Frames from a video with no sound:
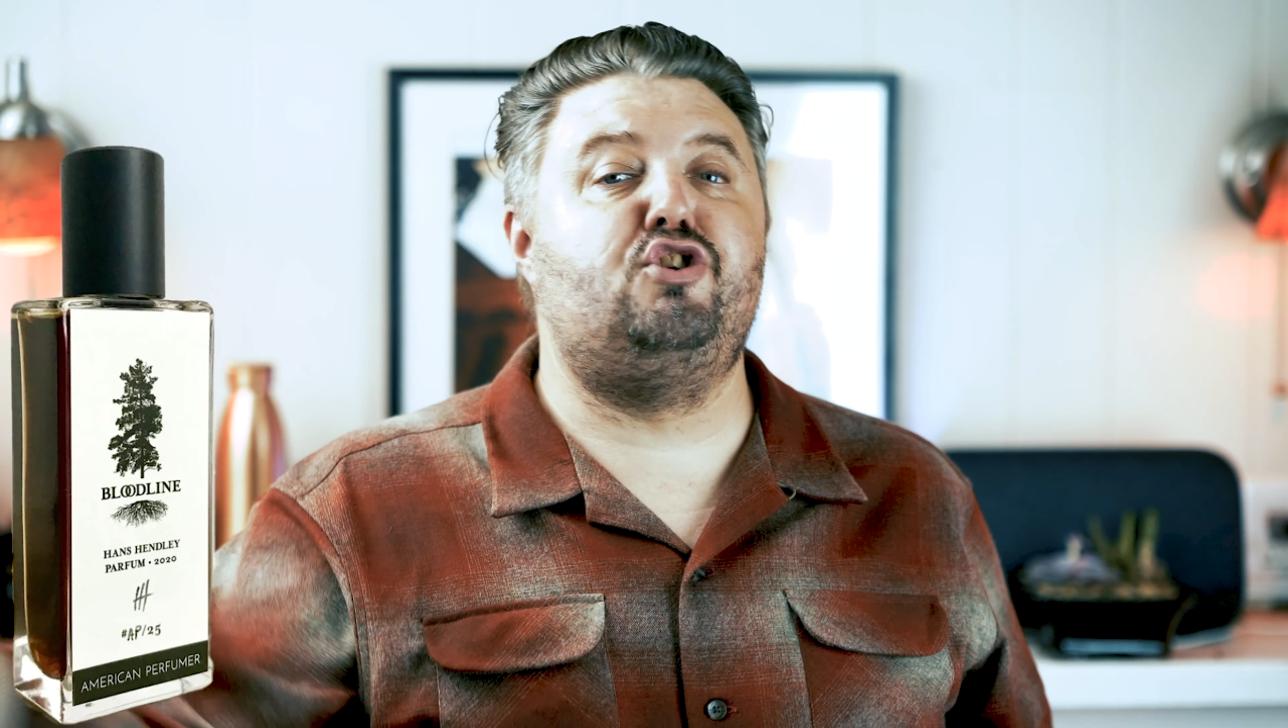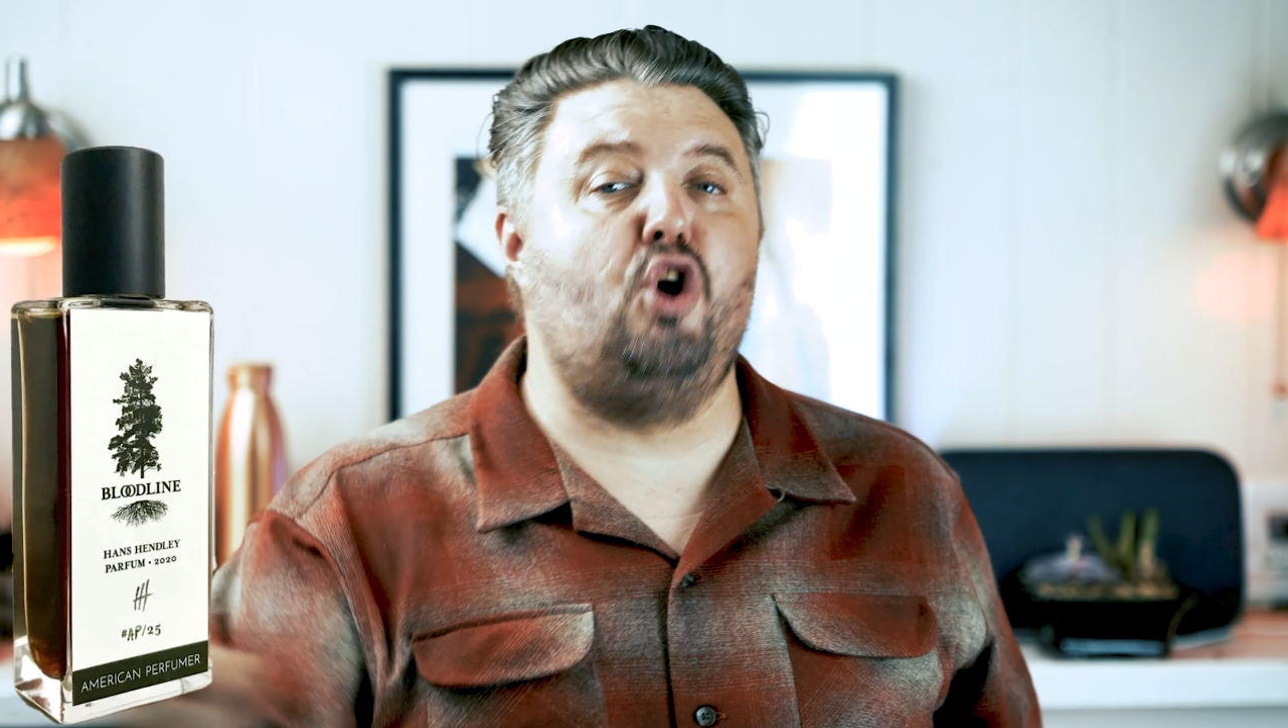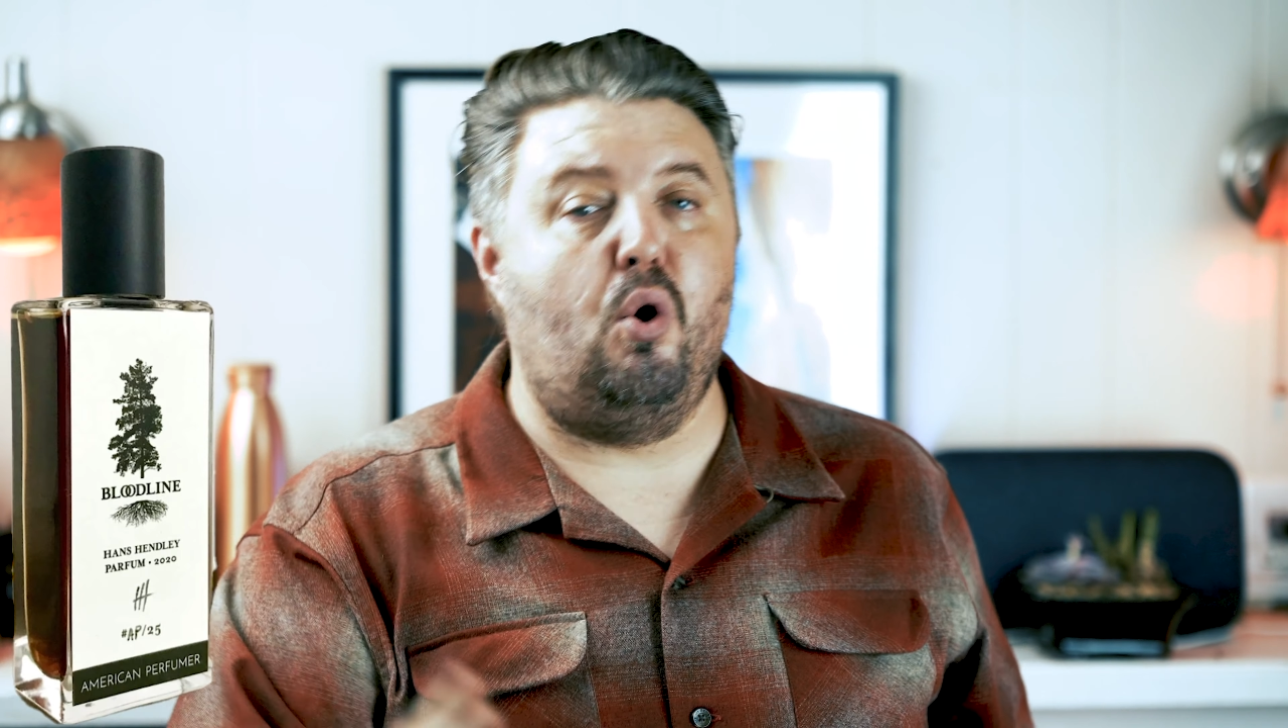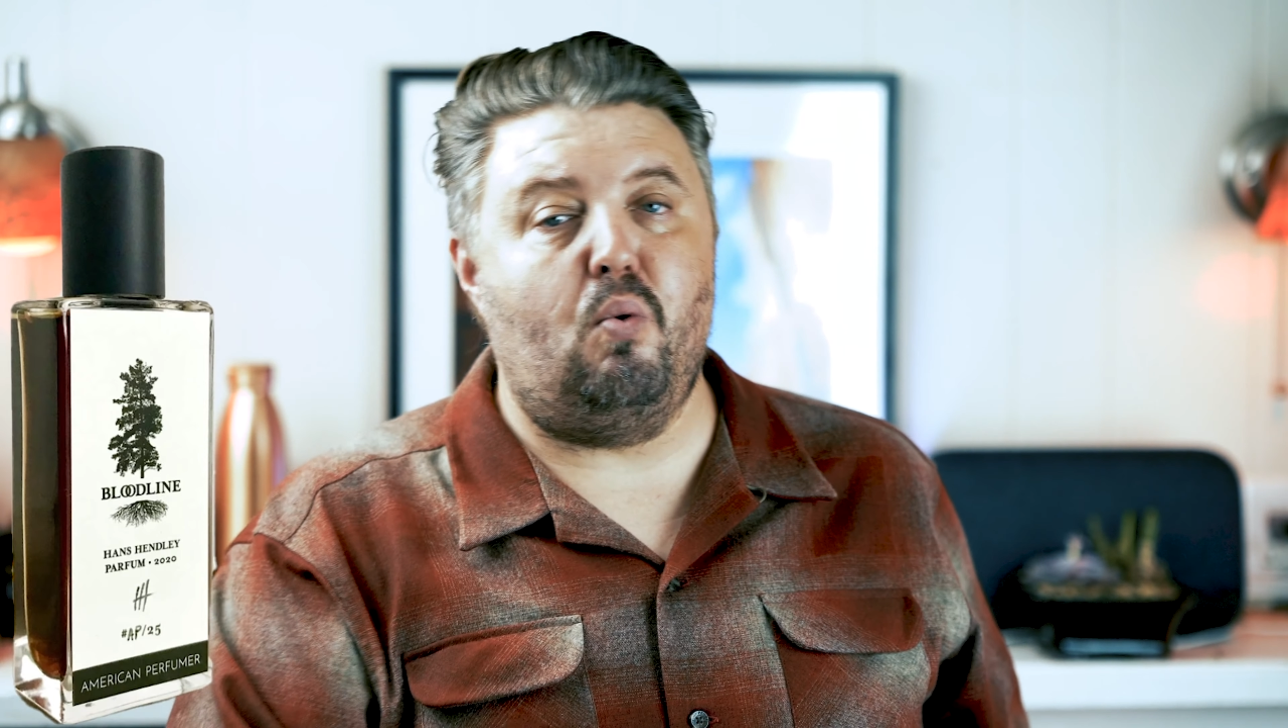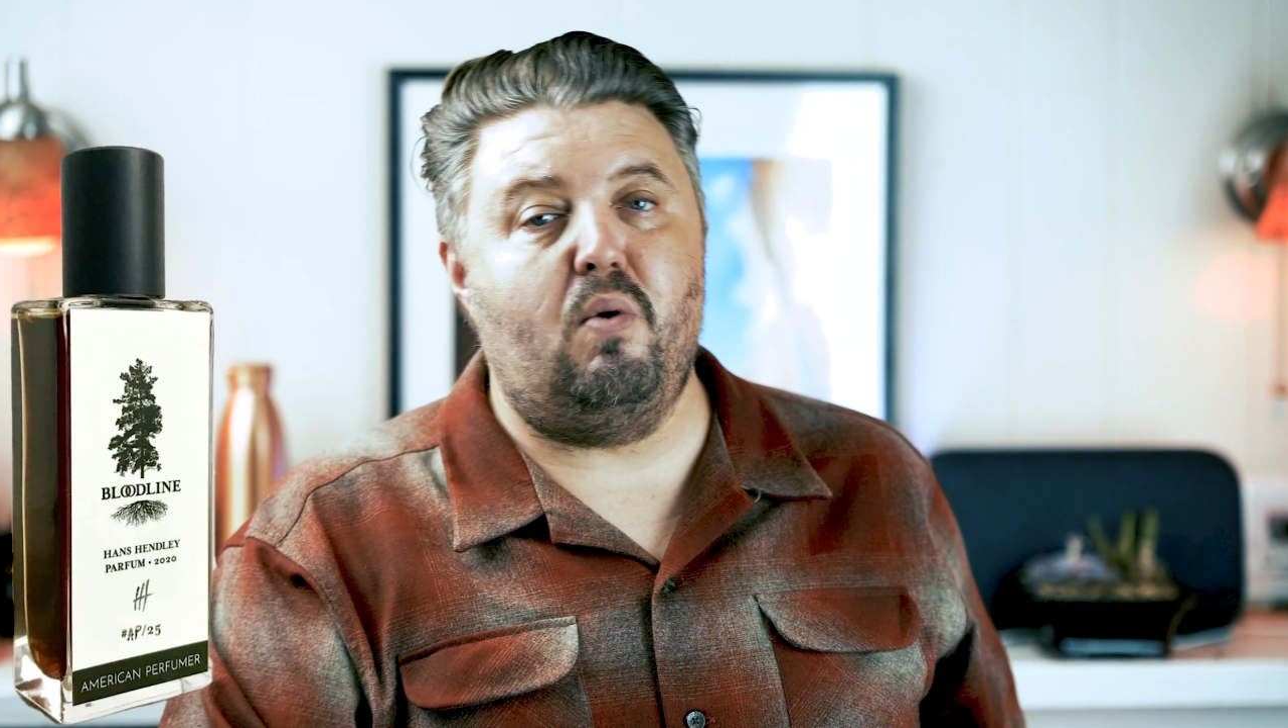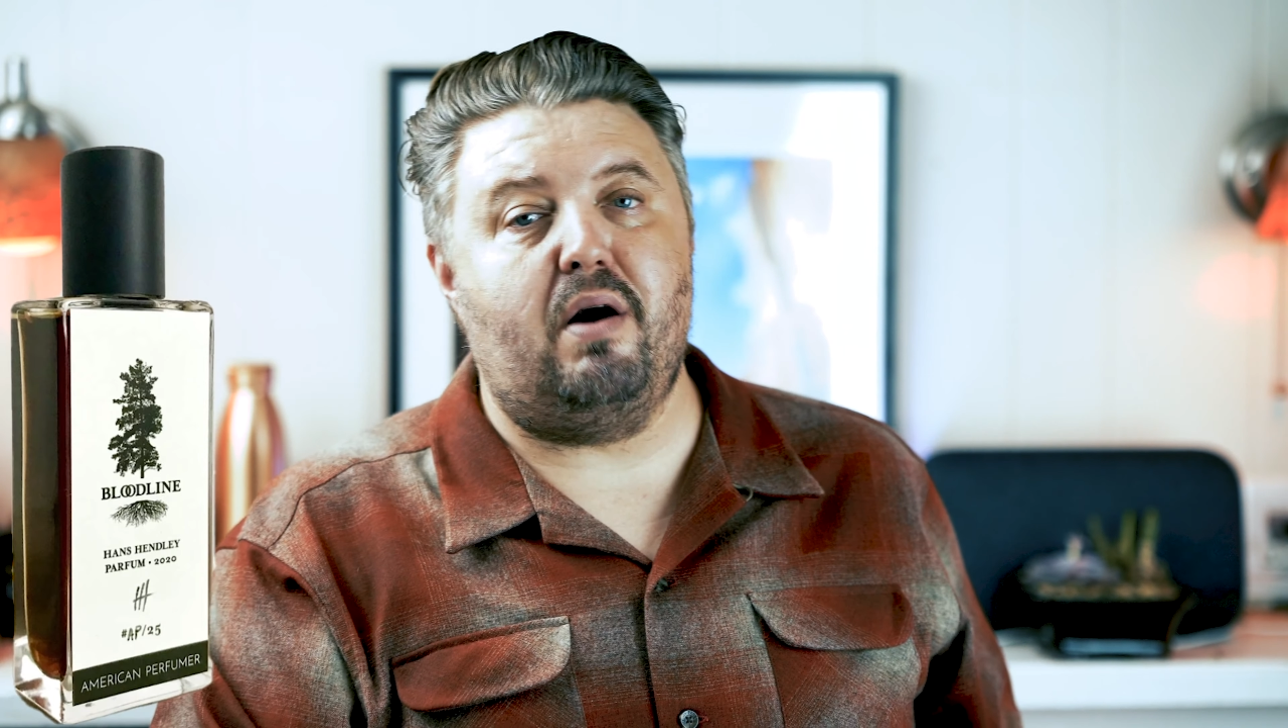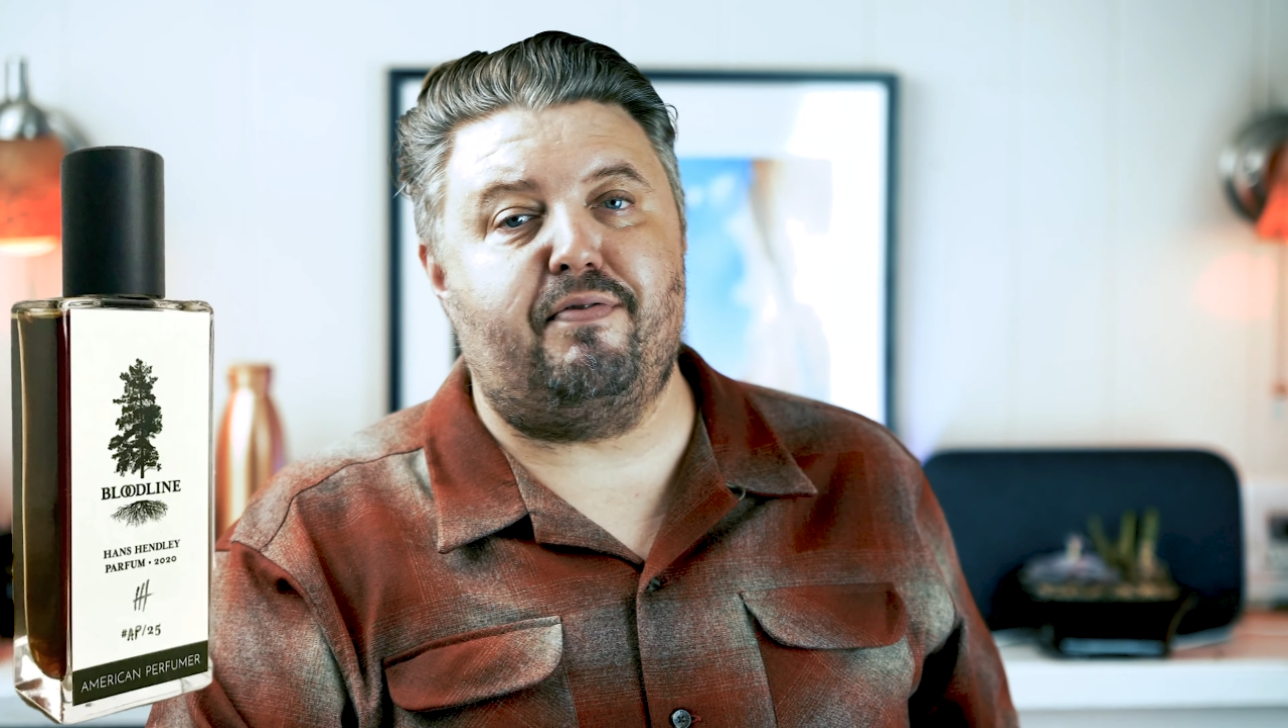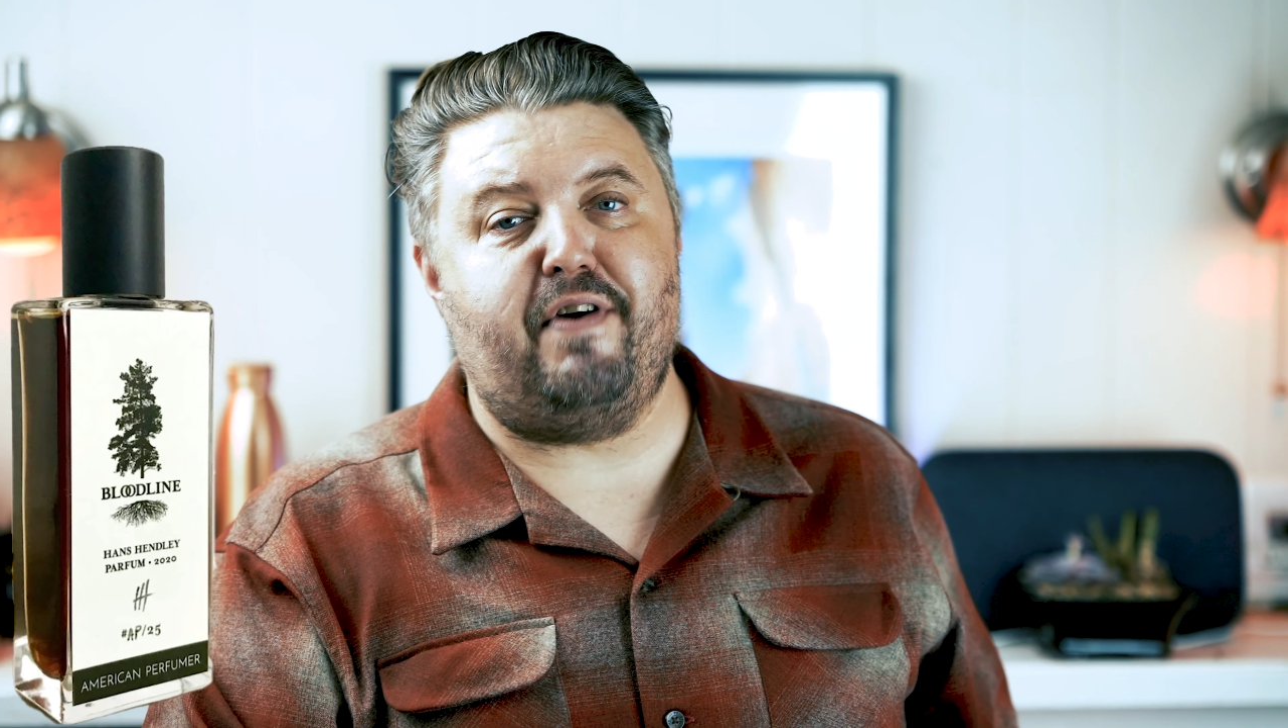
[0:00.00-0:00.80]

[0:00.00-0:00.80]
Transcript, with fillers: don't wear